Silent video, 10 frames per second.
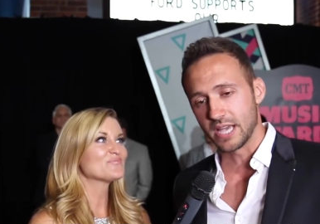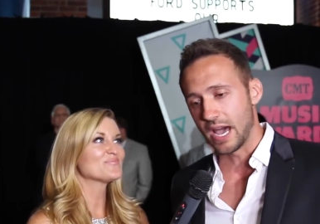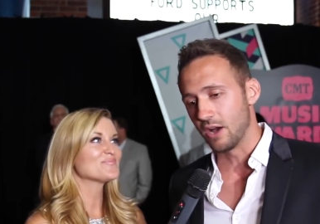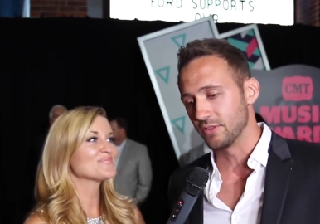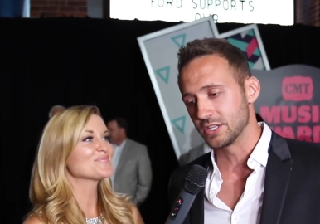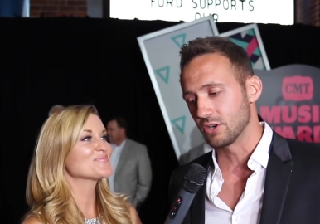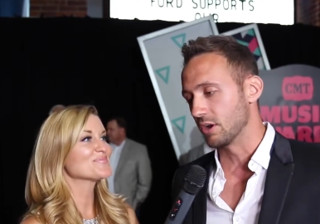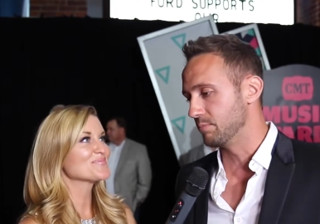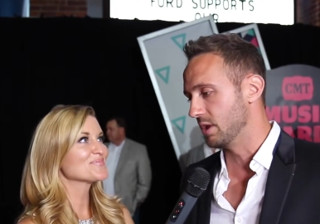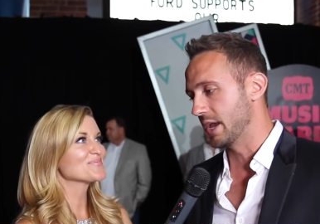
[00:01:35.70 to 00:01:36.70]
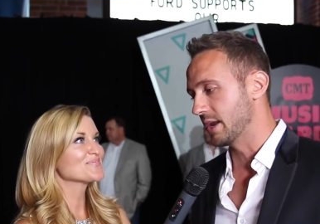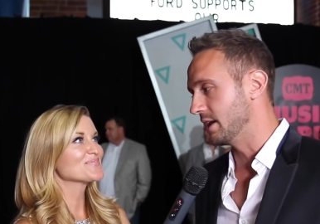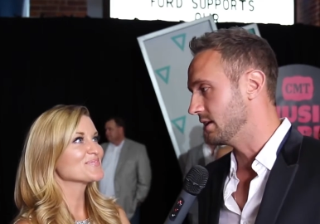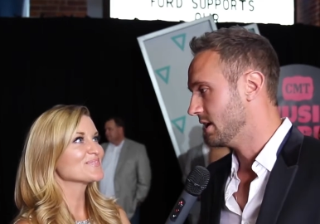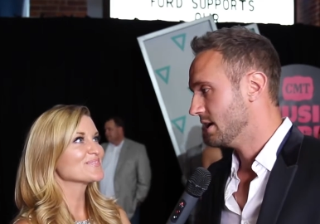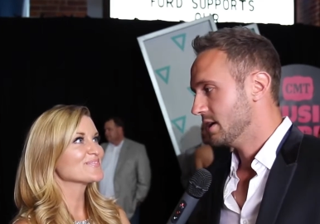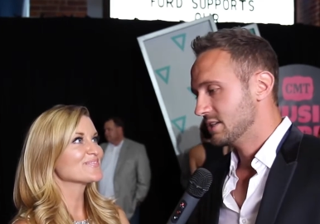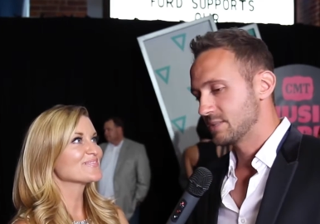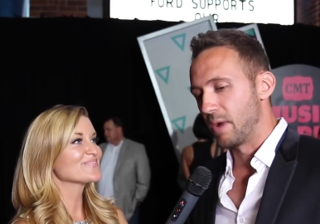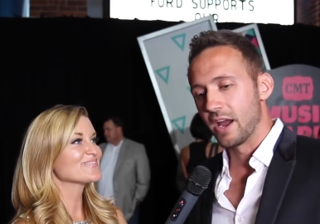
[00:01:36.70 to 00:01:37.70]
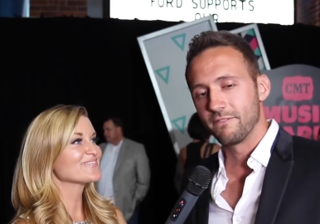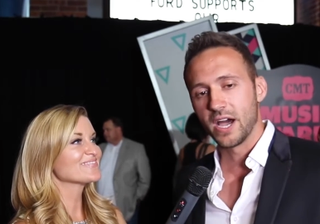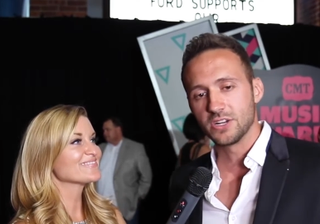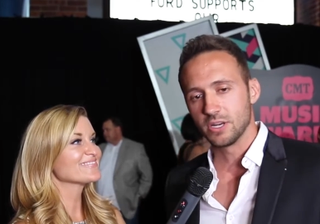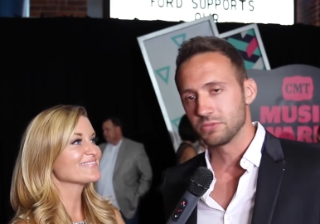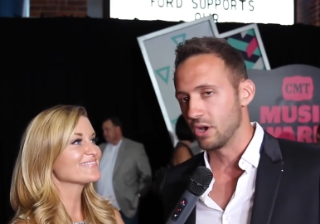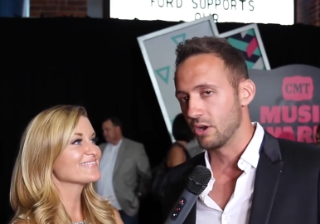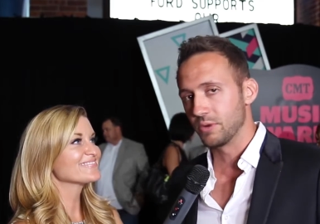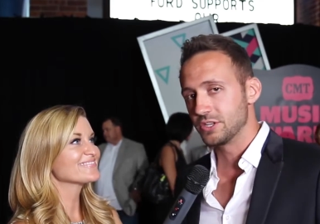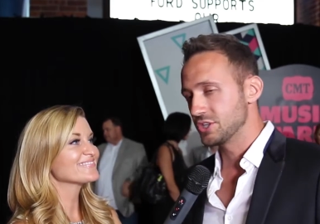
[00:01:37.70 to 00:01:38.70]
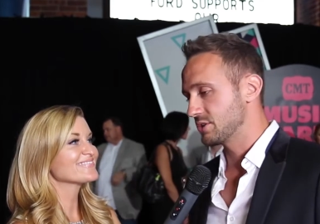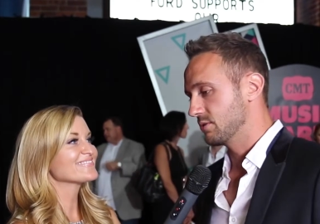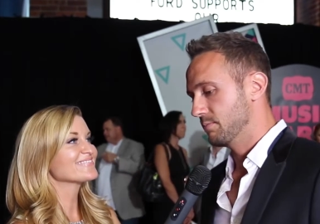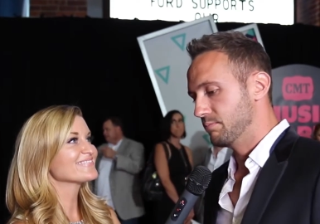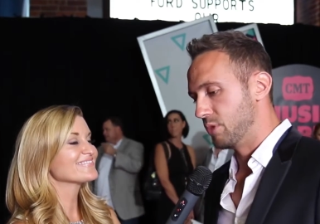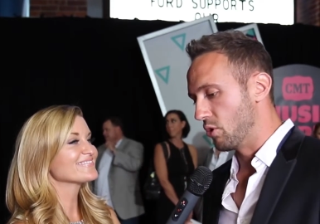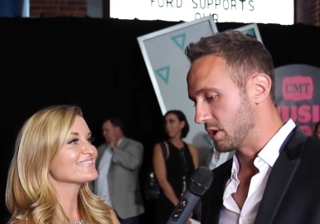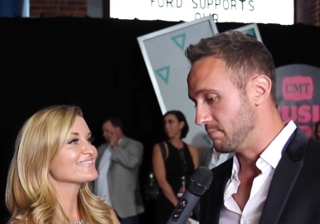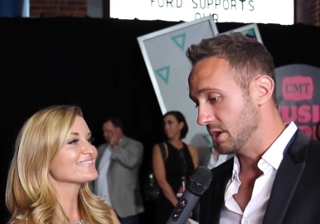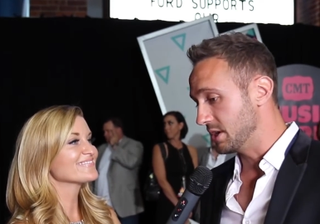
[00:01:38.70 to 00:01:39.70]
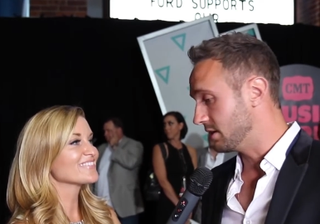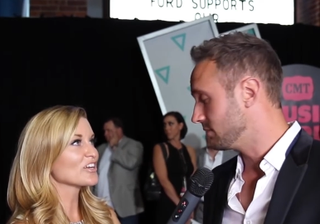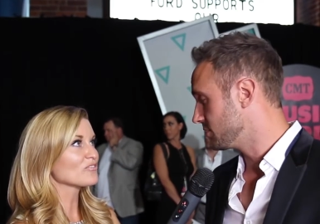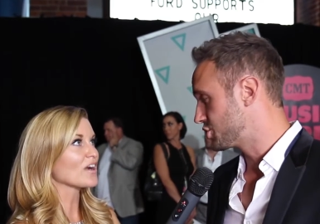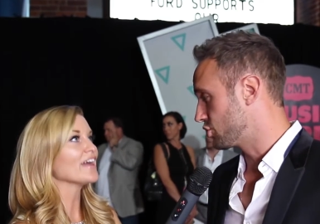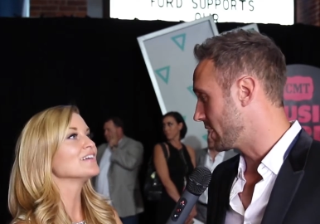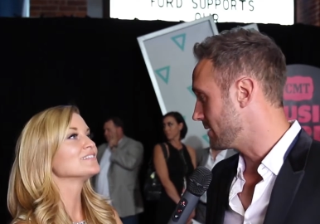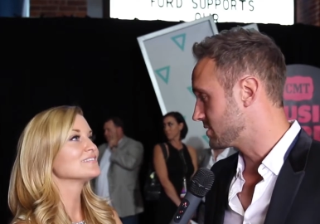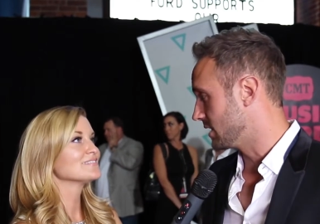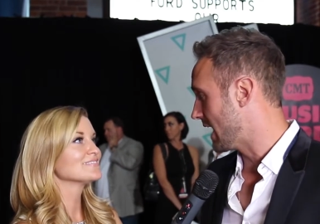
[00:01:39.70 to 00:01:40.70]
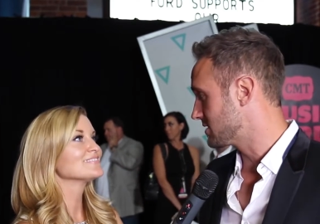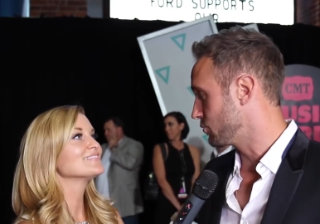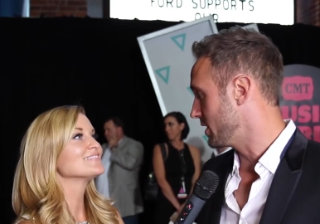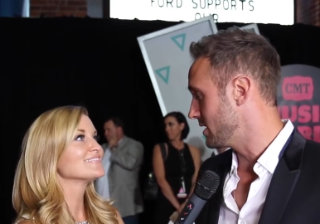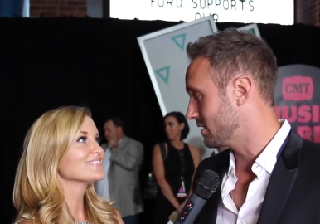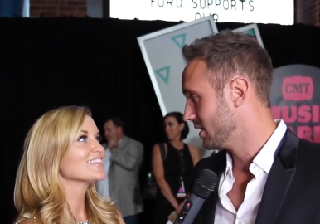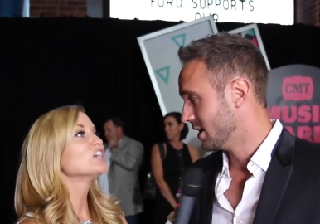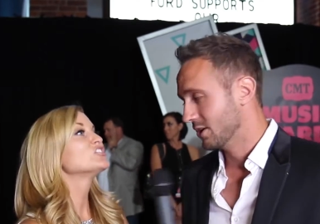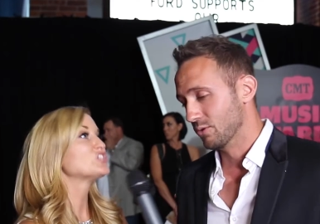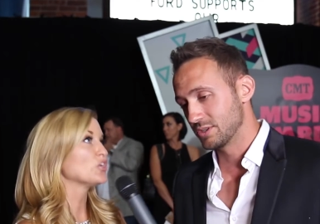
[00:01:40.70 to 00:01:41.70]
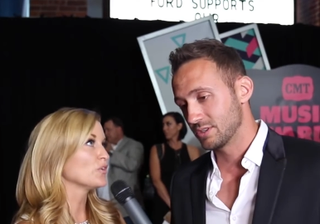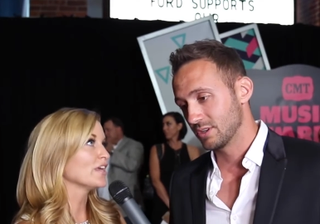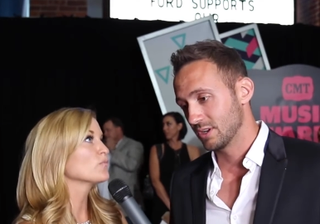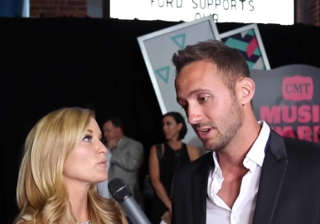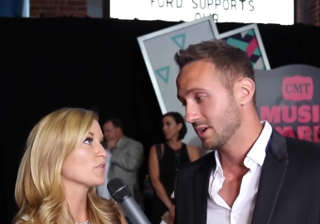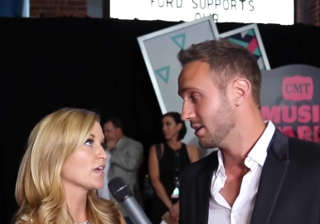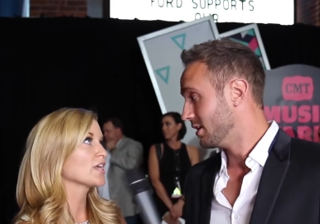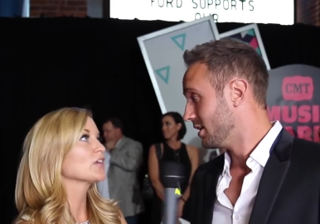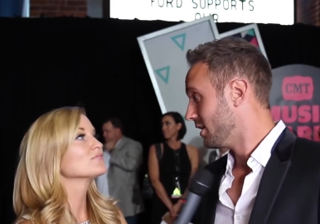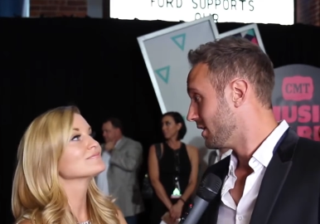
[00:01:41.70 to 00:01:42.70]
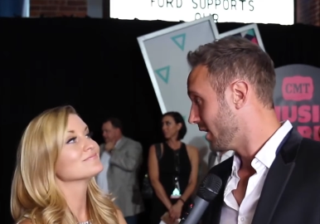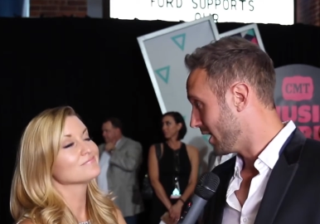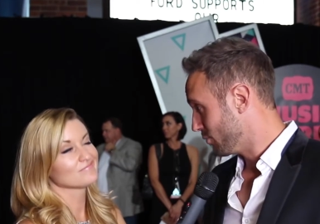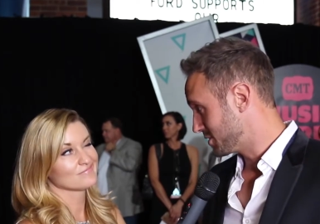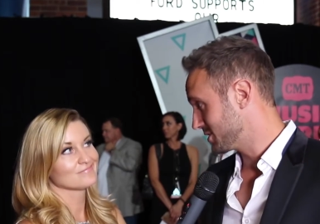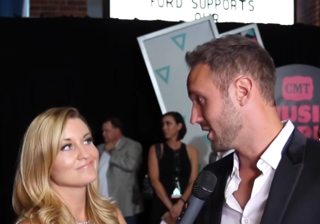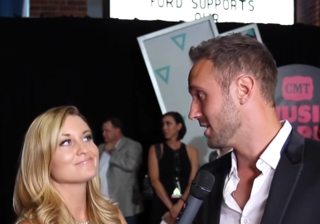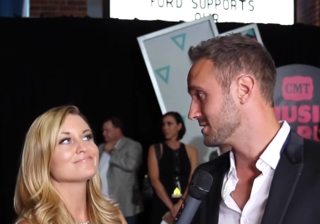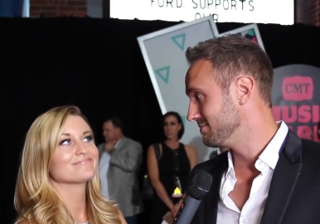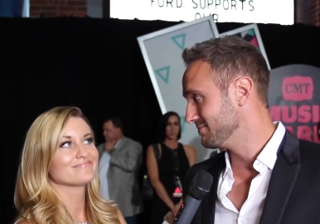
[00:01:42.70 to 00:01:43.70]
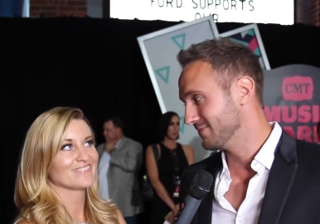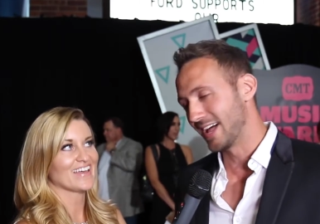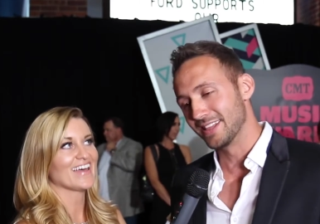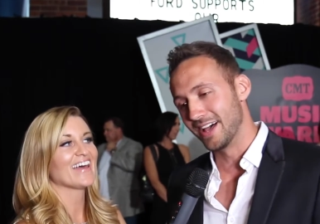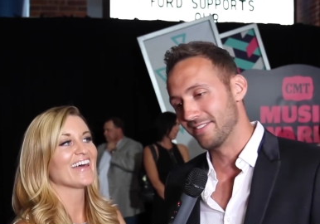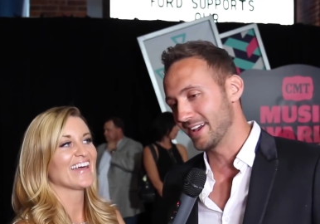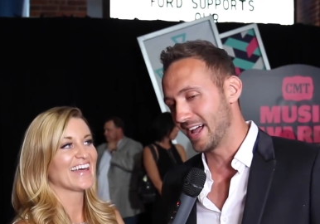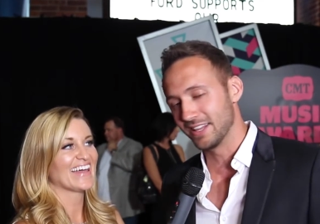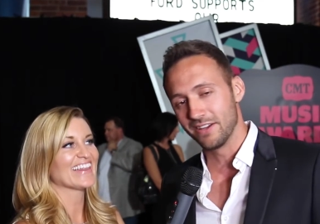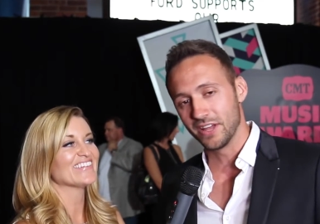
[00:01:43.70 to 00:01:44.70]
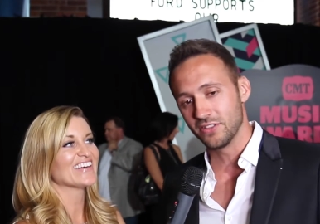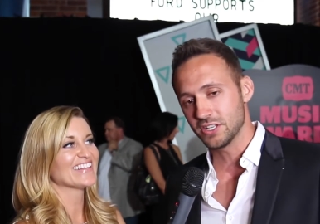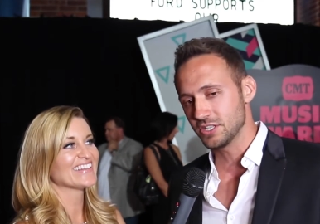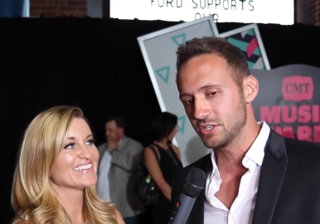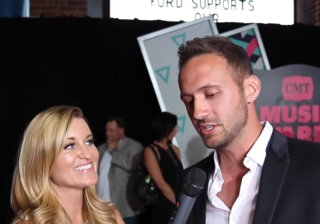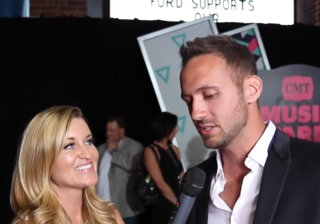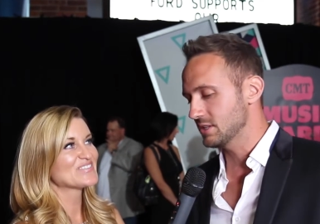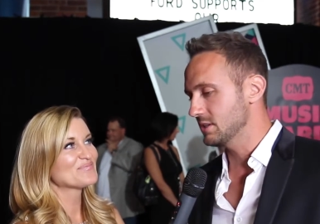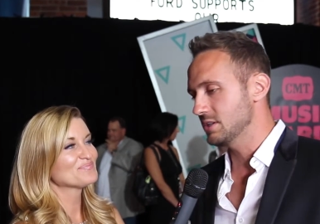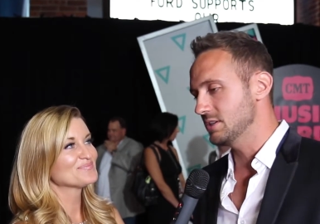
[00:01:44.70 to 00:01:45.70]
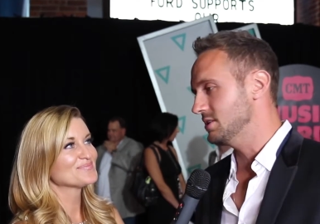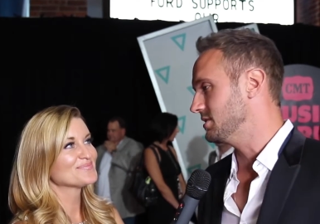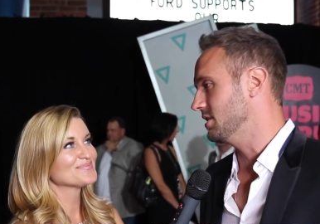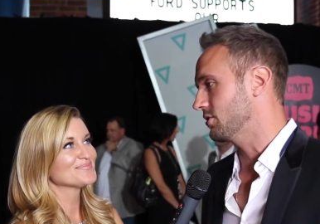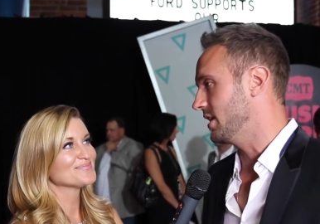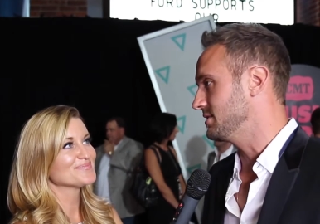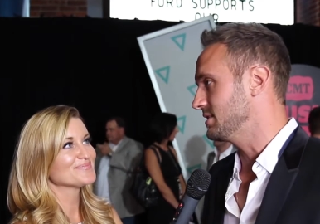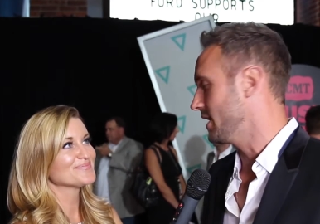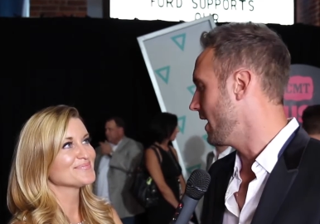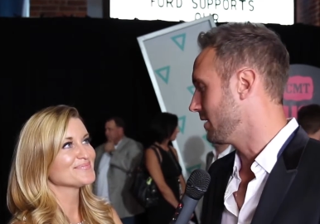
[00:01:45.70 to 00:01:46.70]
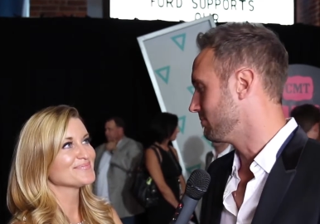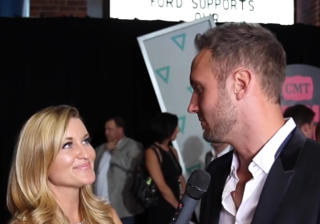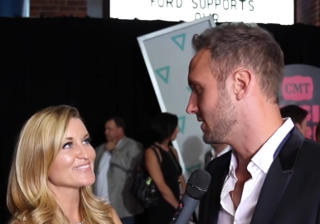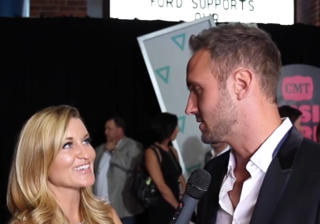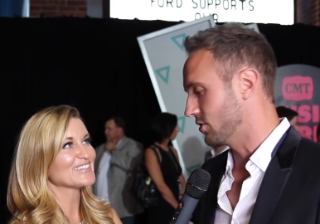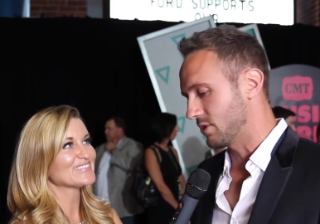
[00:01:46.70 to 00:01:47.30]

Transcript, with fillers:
Speaker 1: out. They started playing it. Spotify jumped on it. We just broke a million streams last week.
Speaker 2: Tune in. We're playing
Speaker 1: which is awesome. I love it. I love it. And this is just this is just in the crazy time. It's so